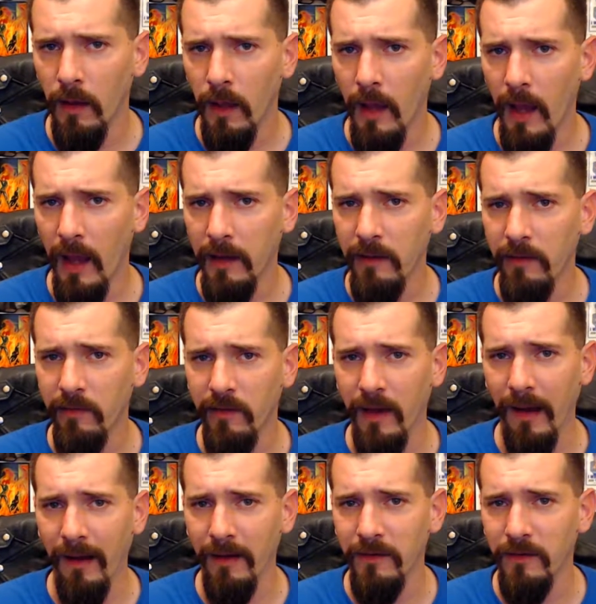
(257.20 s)
Eddie's
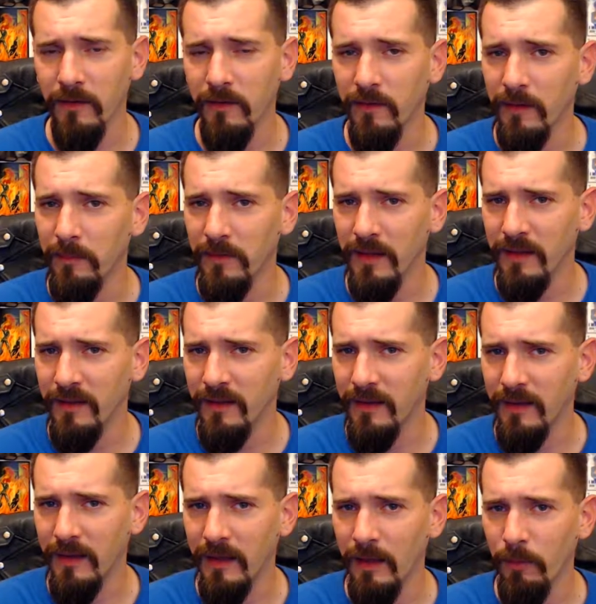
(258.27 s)
character seemed like
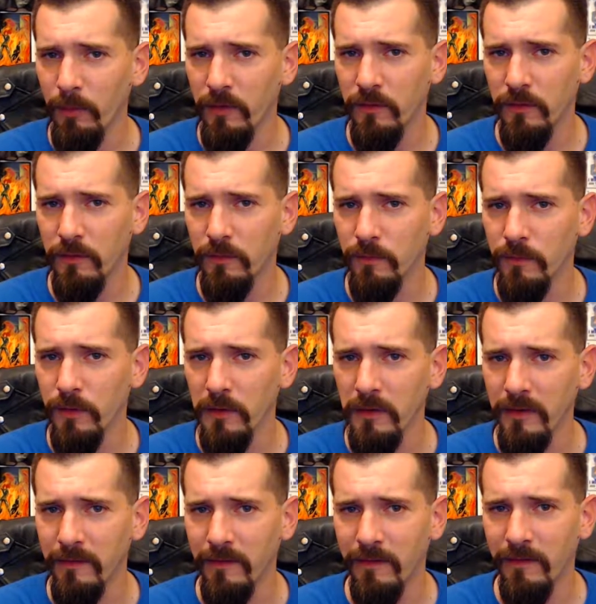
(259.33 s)
he was just
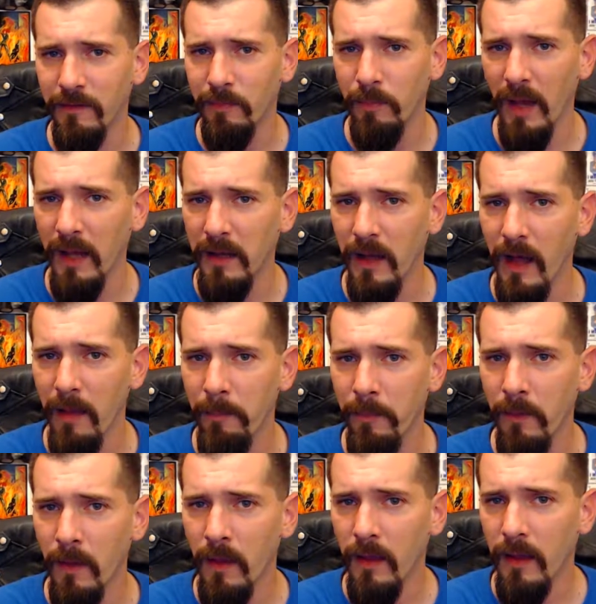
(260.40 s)
really sped up.
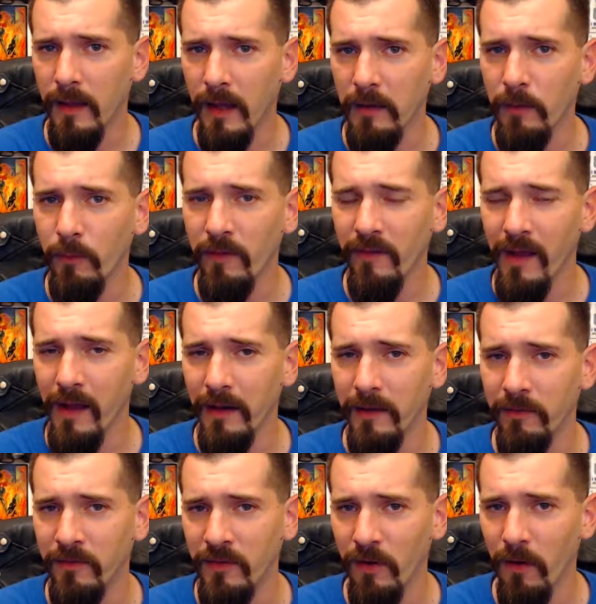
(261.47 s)
Like, I know he's kind
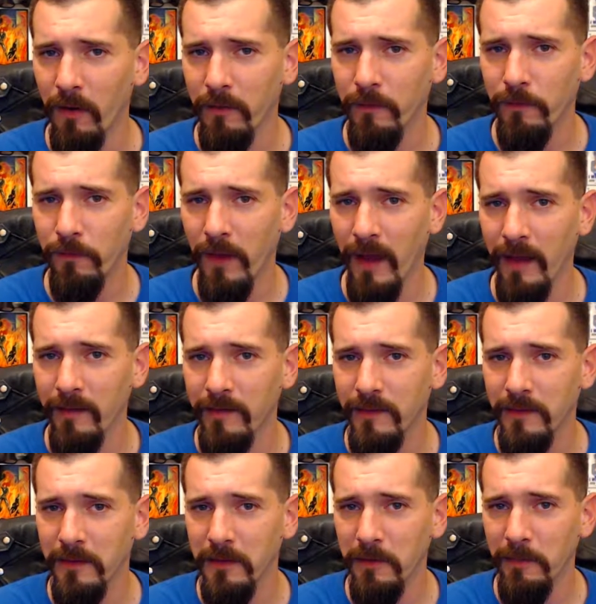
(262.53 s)
of talks fast
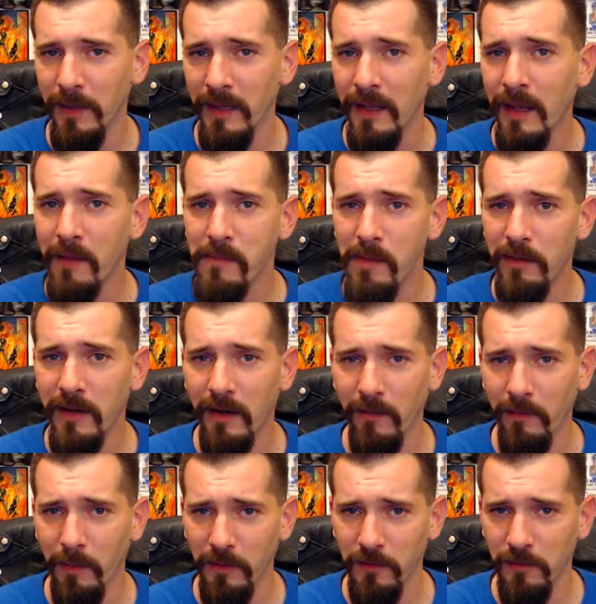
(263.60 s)
a little bit, maybe not
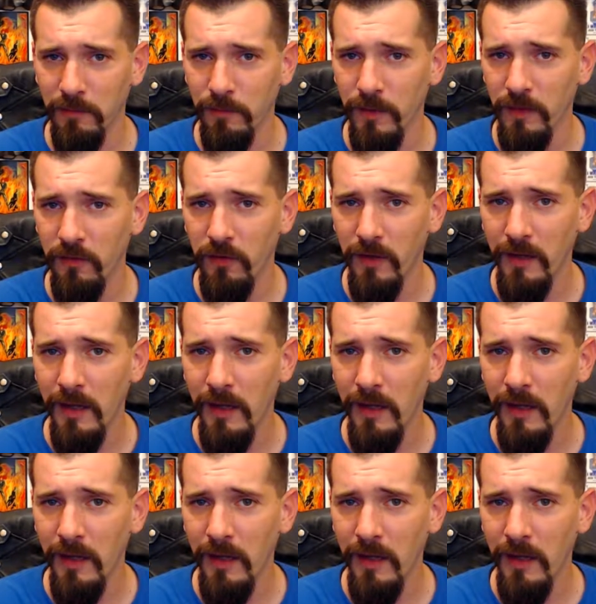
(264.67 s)
as much as Richie,